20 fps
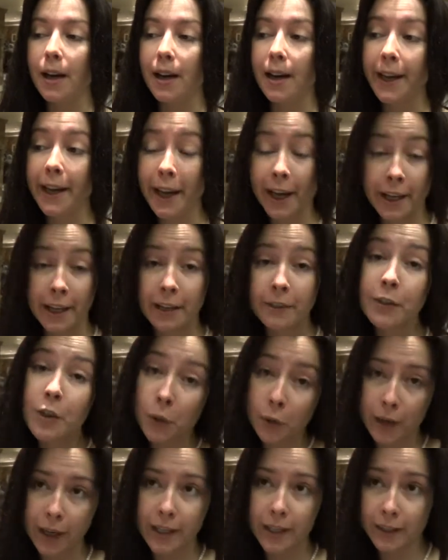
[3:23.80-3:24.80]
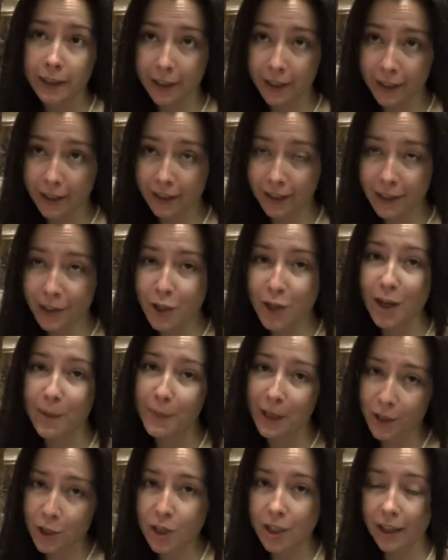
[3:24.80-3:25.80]
I have Ukrainian heritage.
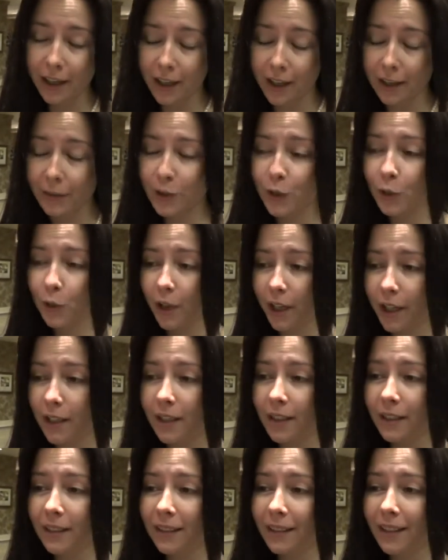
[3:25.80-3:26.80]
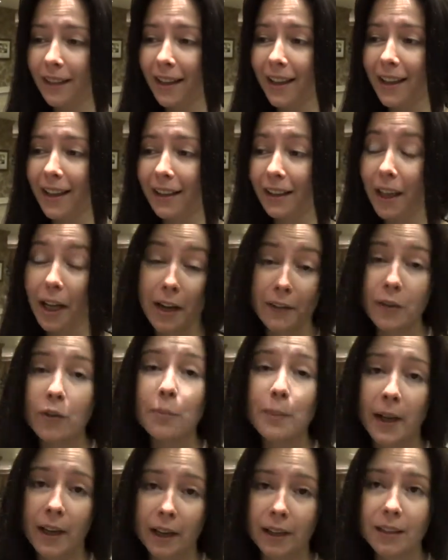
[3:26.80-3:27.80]
I'm actually half Ukrainian, and half
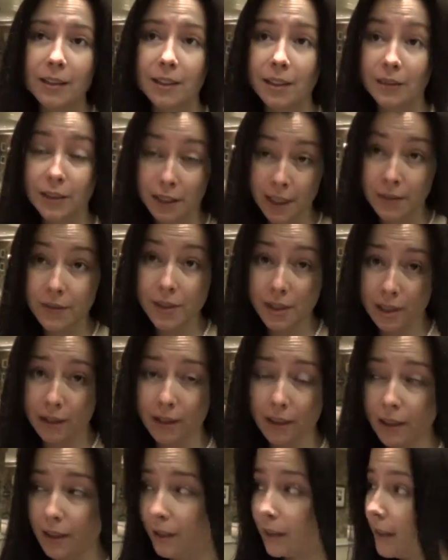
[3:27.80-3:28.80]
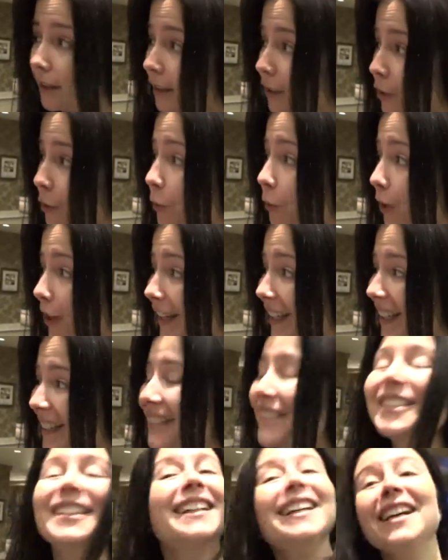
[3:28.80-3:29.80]
of my relatives live still currently in
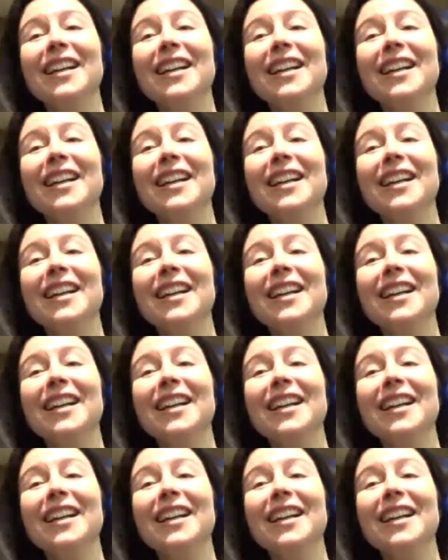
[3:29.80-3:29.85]
Ukraine.